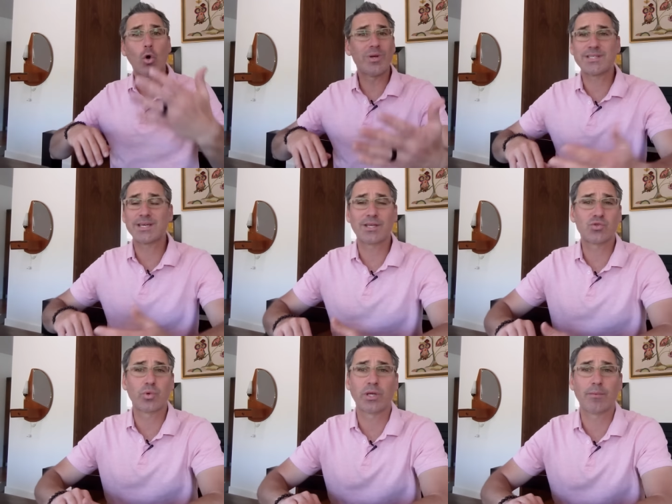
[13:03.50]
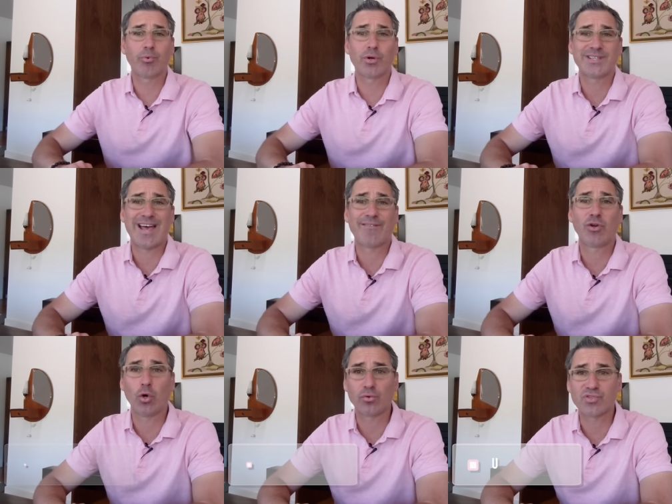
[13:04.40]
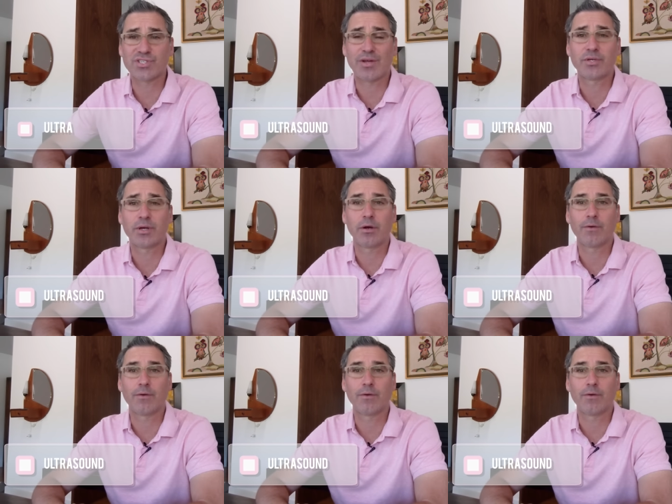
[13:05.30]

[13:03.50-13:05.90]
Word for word: Always think it's really important to have an ultrasound done